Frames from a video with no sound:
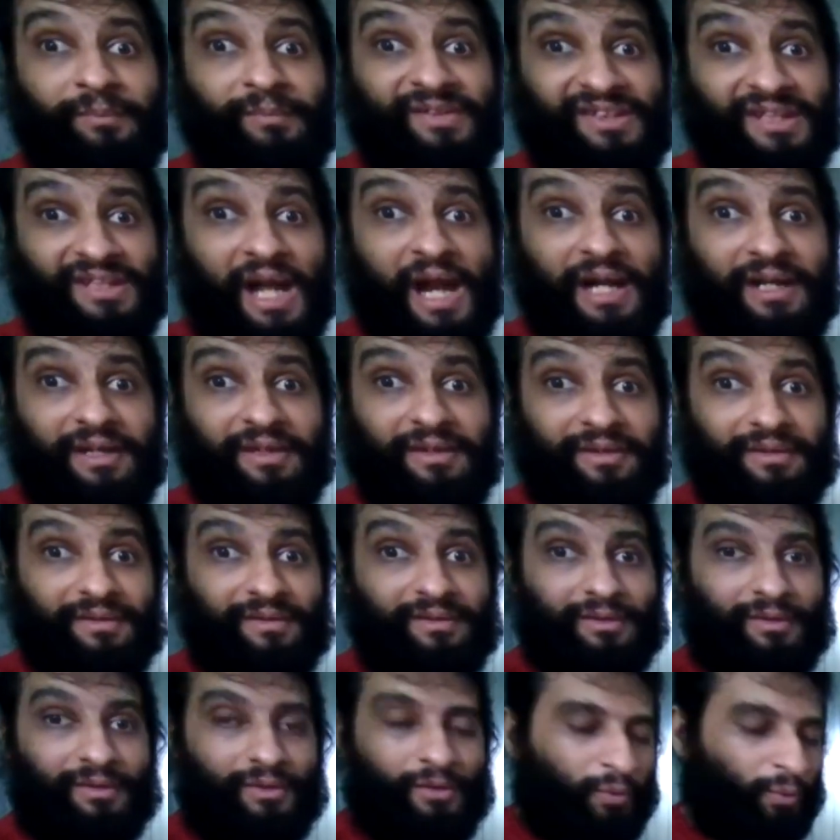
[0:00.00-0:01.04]
start
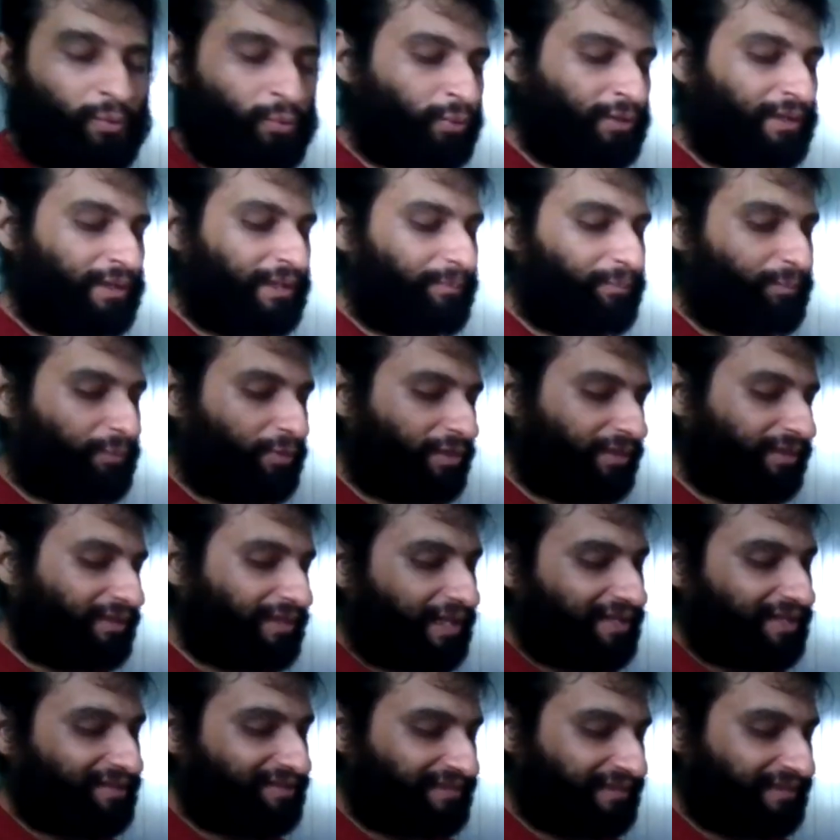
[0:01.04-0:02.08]
to the
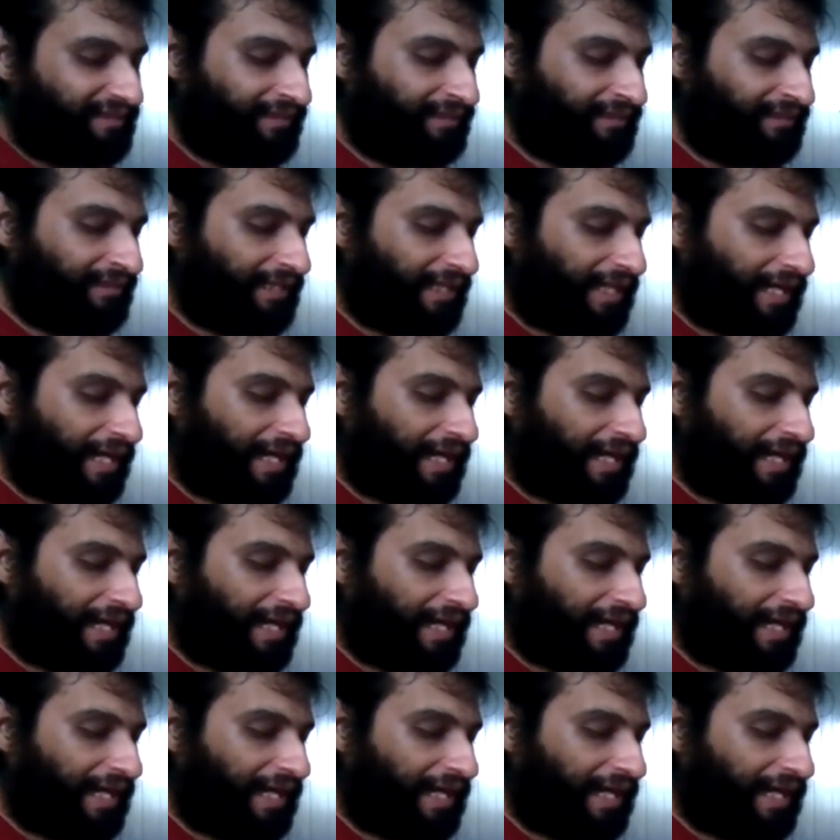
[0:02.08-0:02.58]
podcasting